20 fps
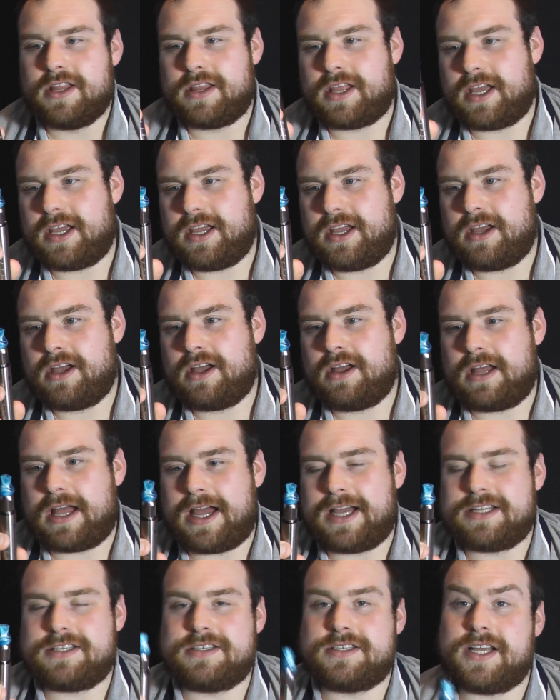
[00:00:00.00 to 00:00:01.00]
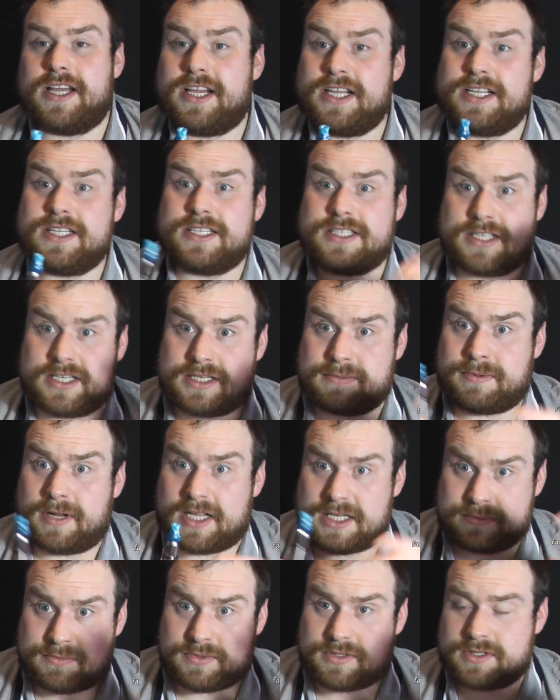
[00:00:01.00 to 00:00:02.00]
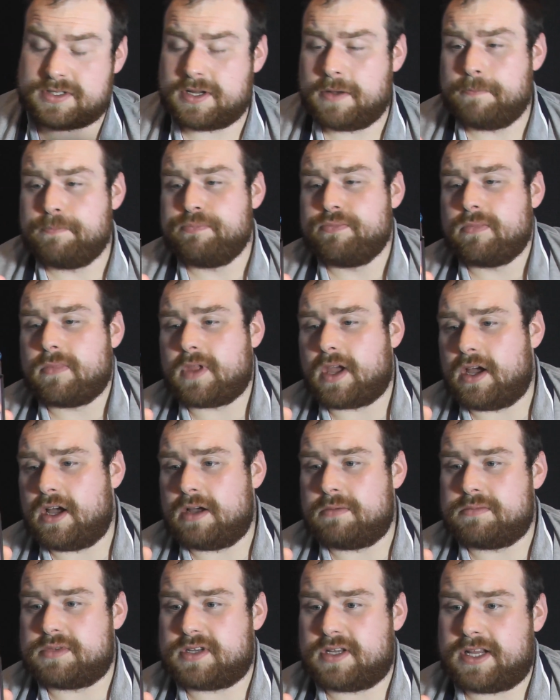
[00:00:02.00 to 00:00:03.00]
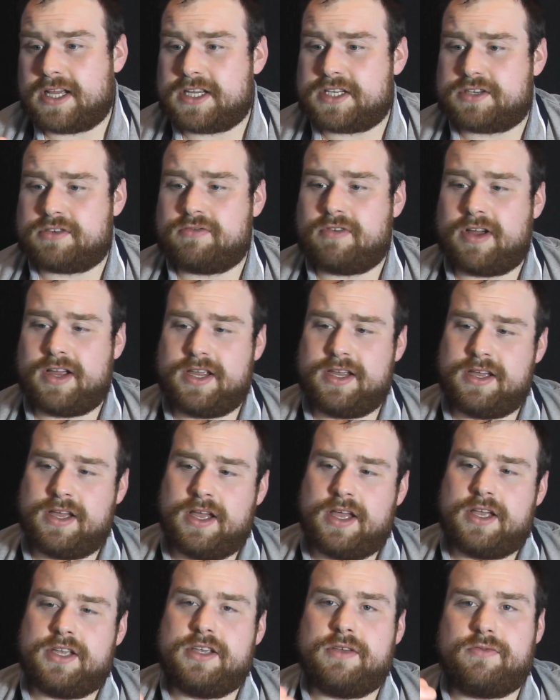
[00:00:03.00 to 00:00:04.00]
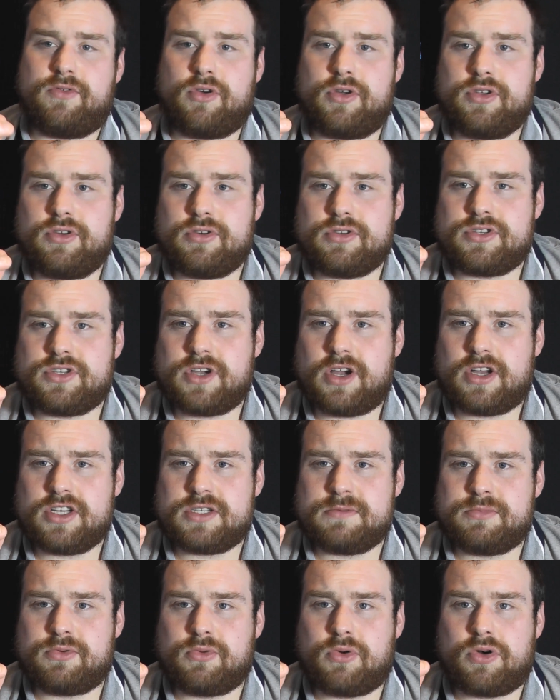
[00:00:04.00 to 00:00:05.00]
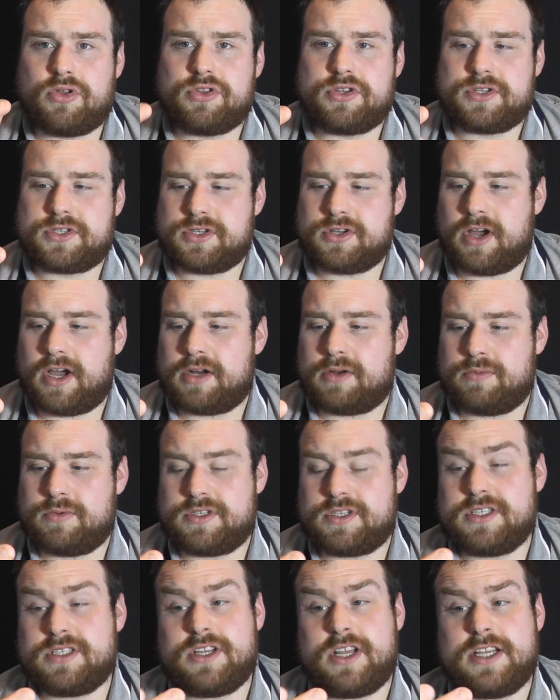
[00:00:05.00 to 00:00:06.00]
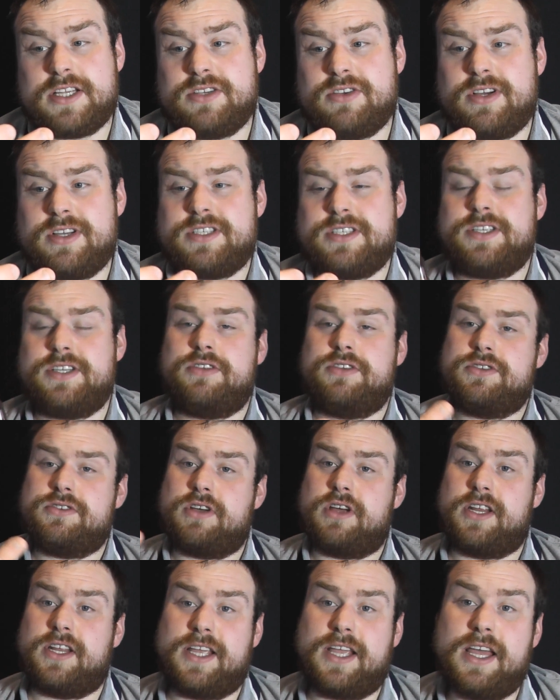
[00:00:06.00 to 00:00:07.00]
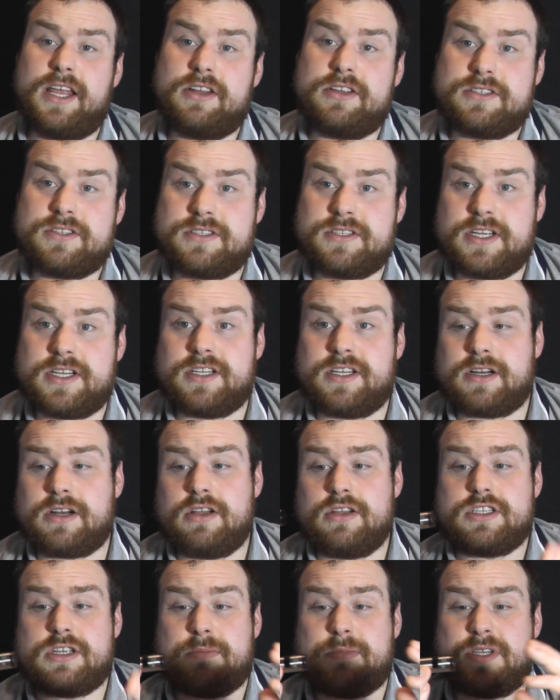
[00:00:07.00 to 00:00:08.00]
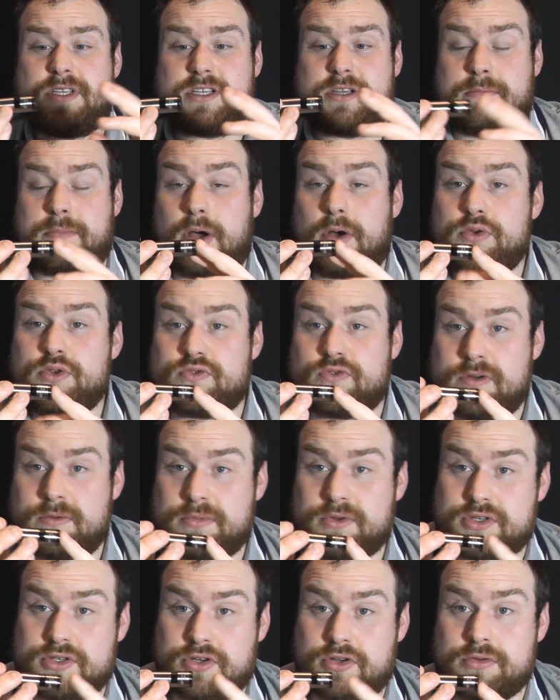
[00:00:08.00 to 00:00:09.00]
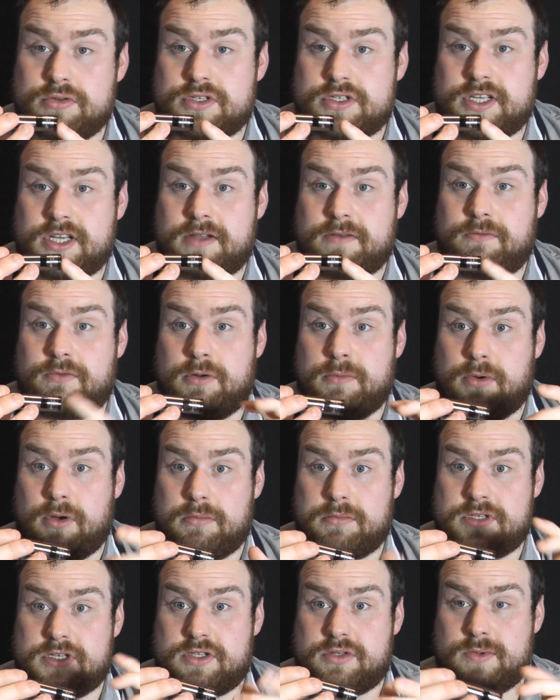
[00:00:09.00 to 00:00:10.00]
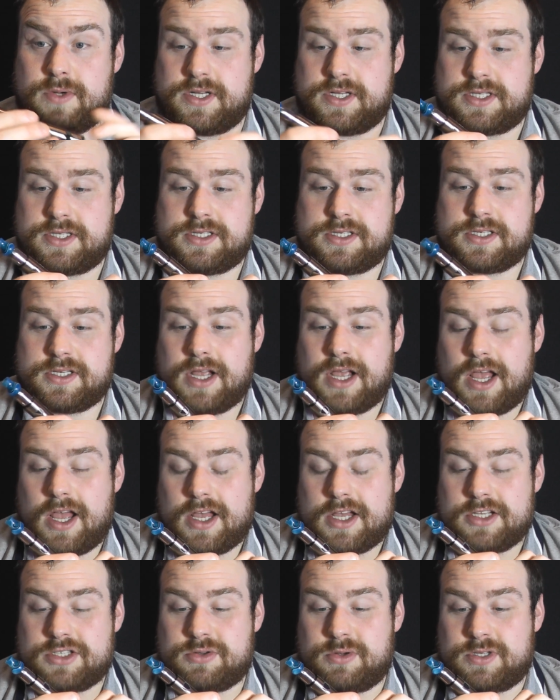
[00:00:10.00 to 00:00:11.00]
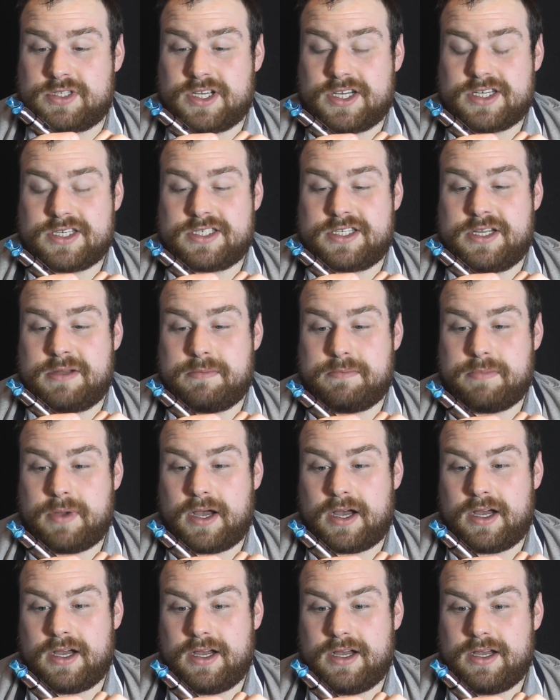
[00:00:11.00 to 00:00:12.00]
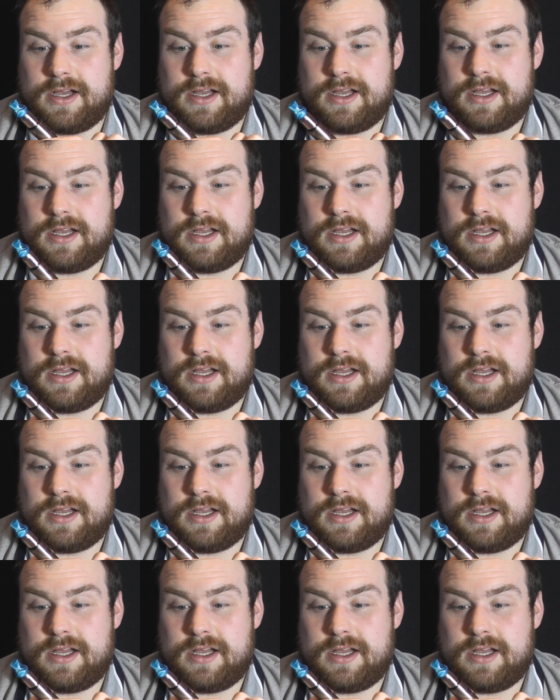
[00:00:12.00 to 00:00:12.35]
They act as heat displacements, so that's great. You've got your charging port on the side, which is, it's nice to sit on the side. Again, as I said in the close-up, it's compulsory because you couldn't stick it through the bottom because it twists to adjust it, but